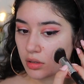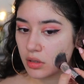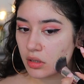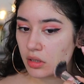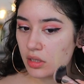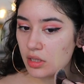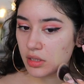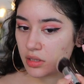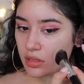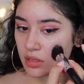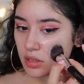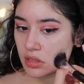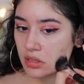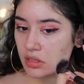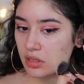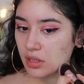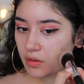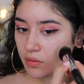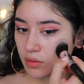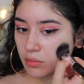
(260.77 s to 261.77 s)
this
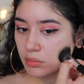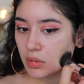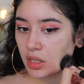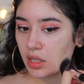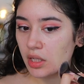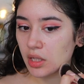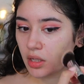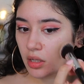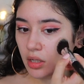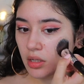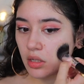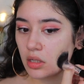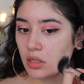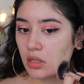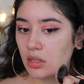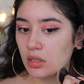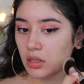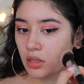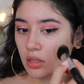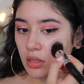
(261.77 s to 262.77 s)
is giving me
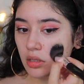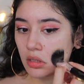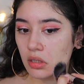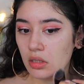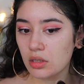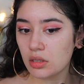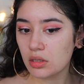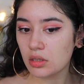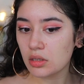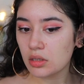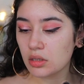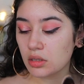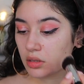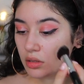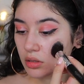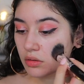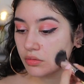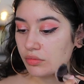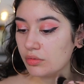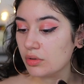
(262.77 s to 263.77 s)

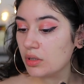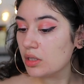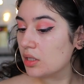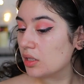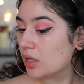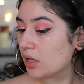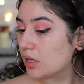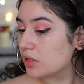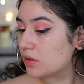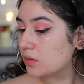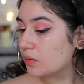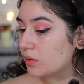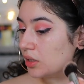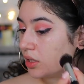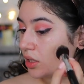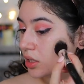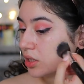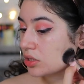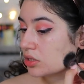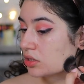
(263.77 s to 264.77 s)
a really nice
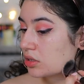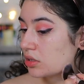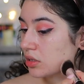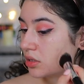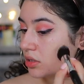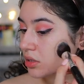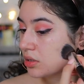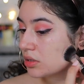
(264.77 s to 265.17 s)
finish.